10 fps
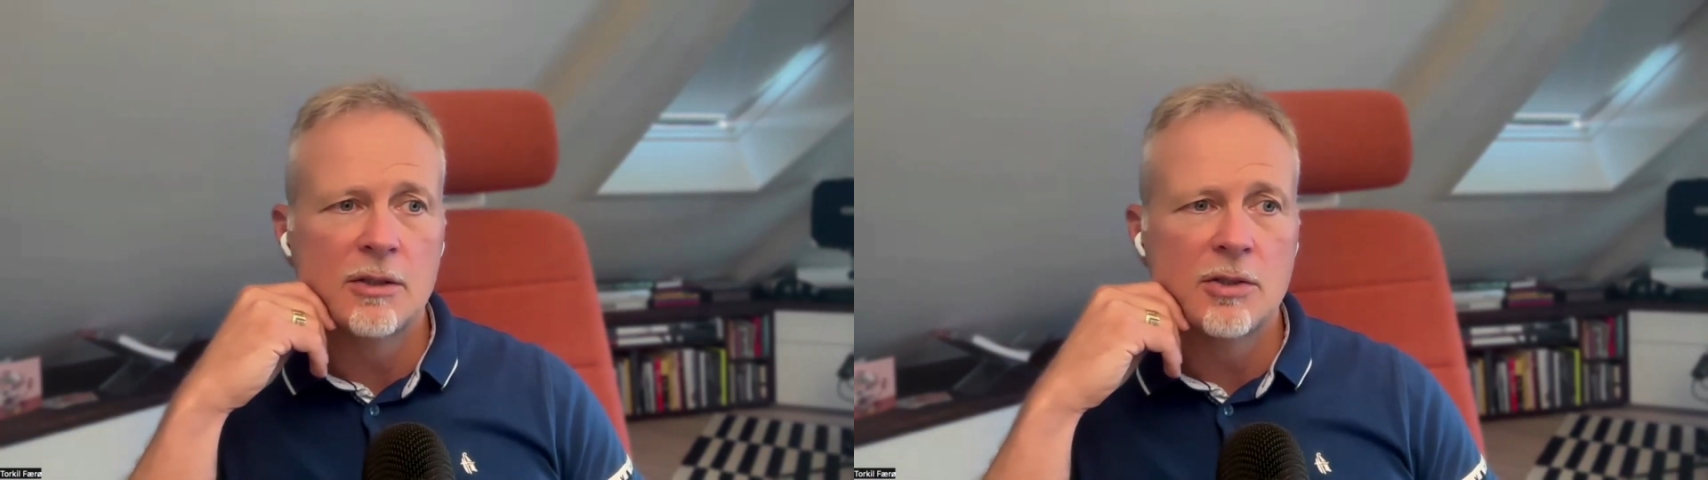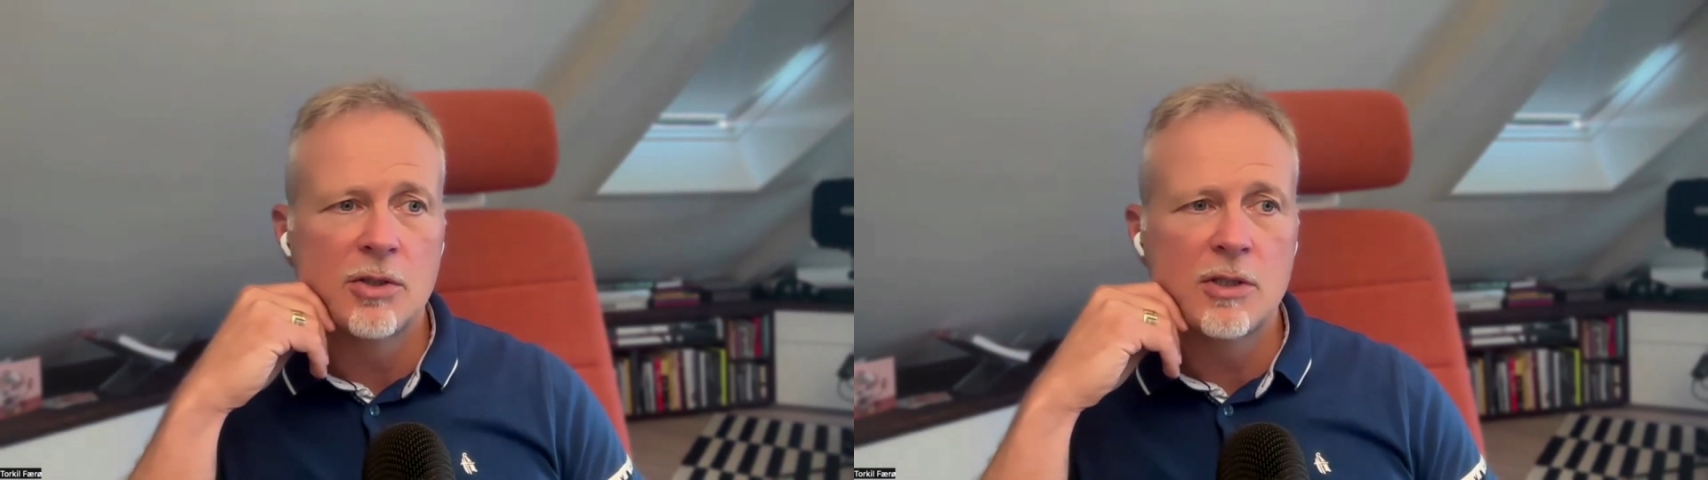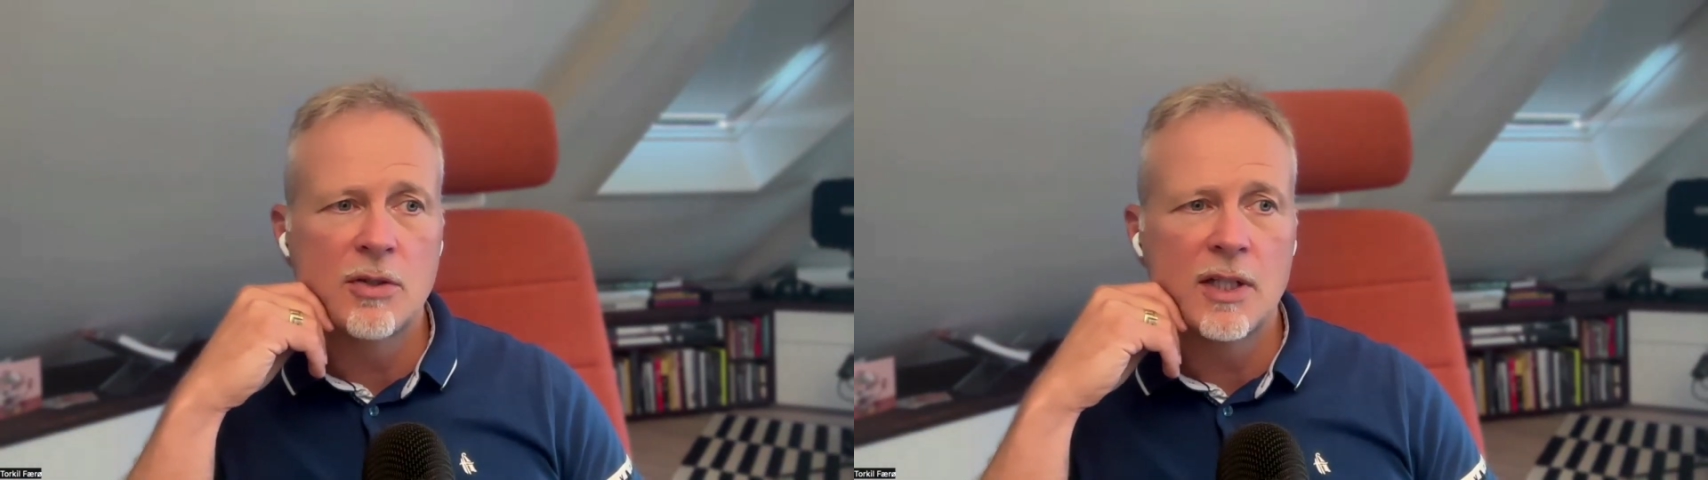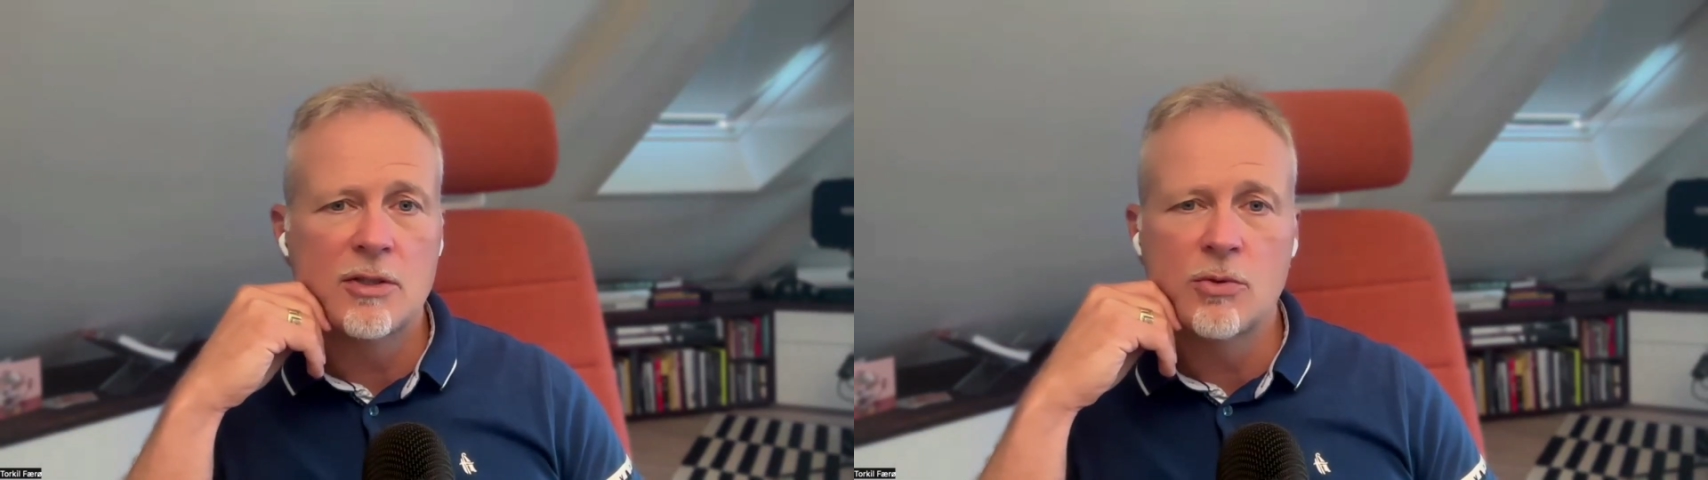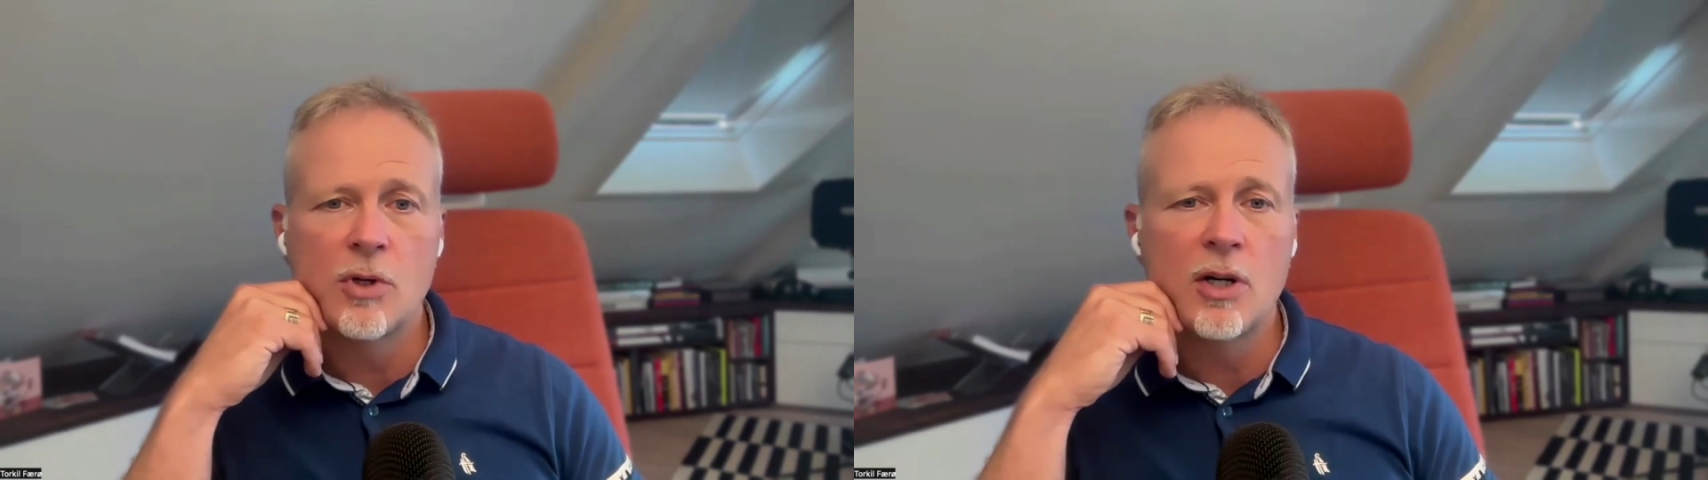shouldn't train
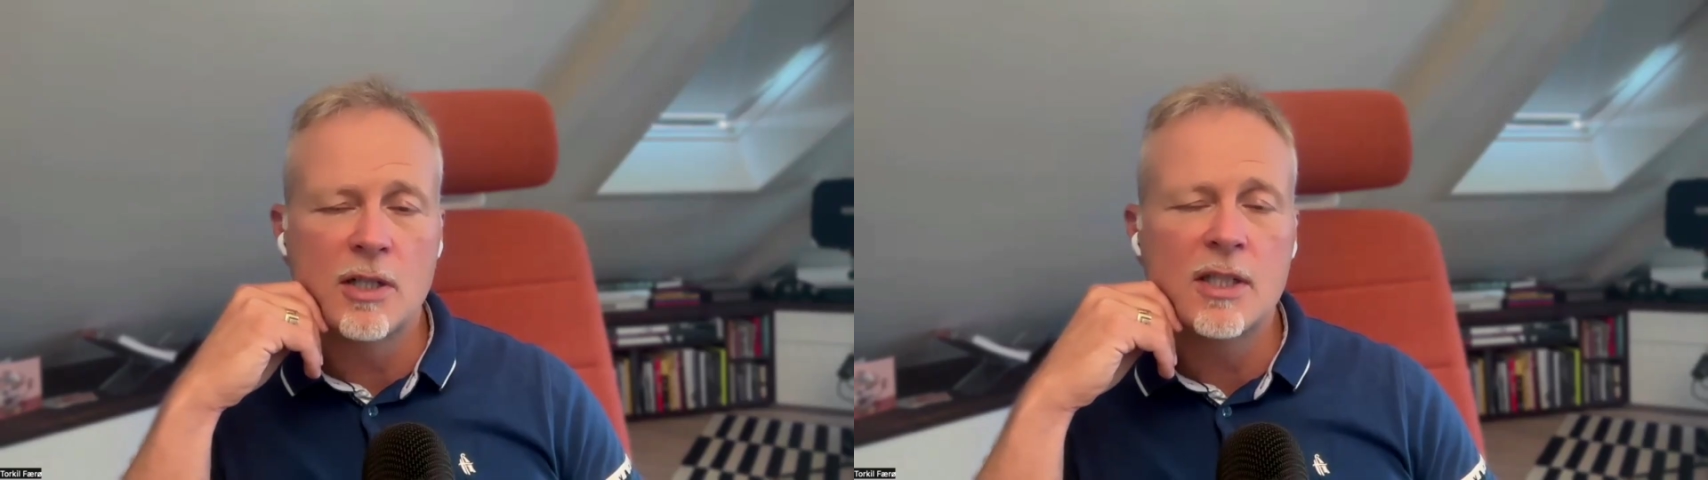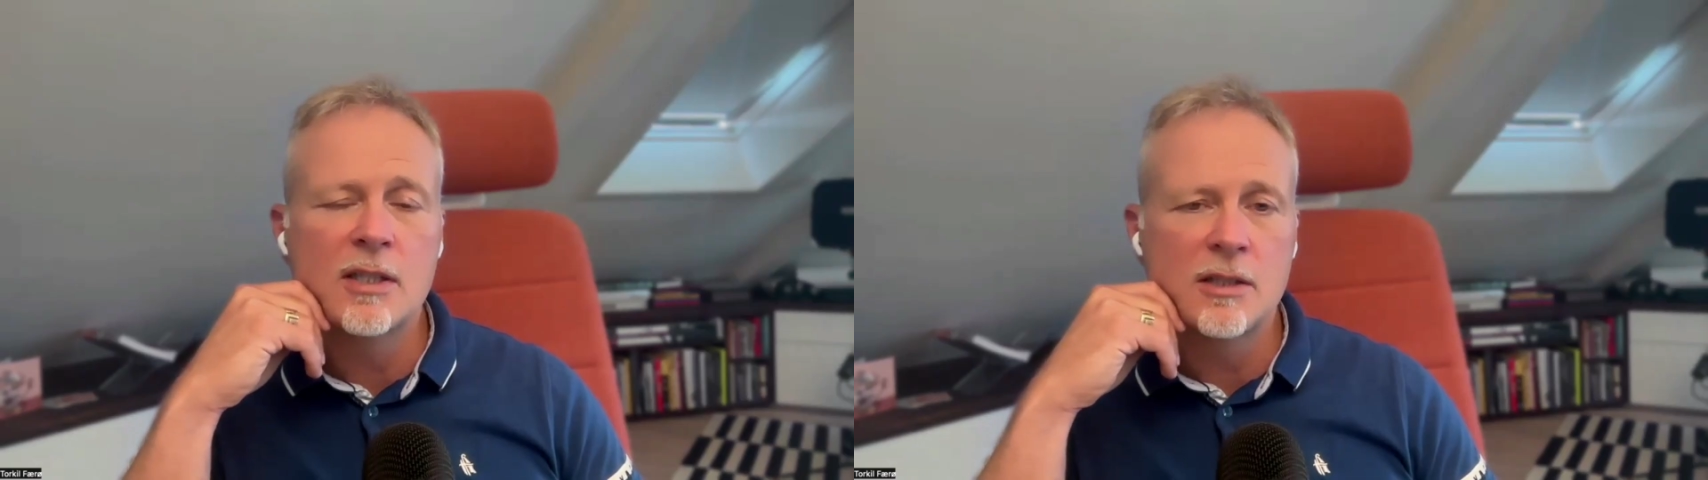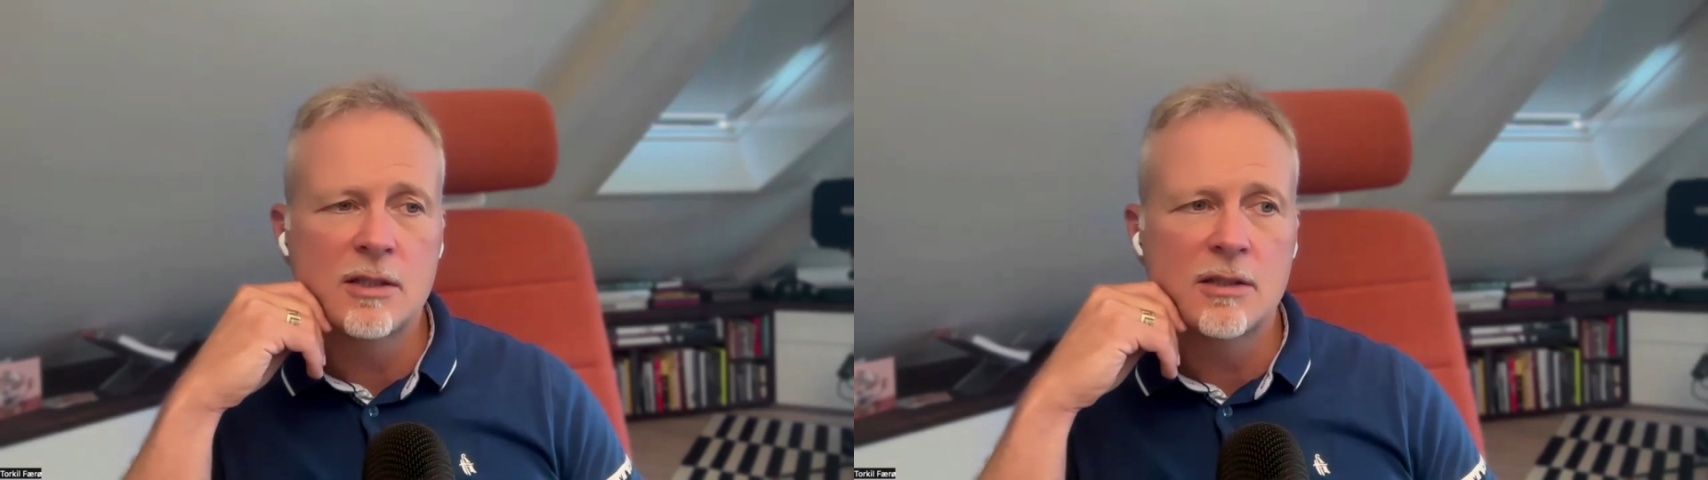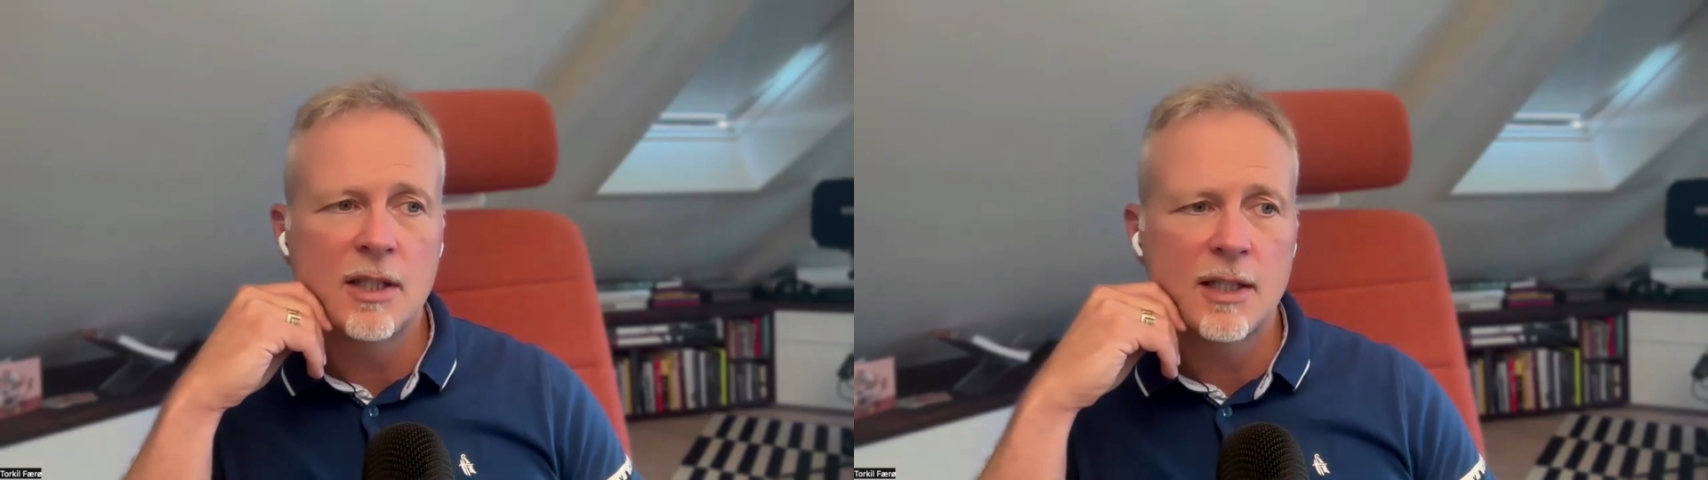too hard either.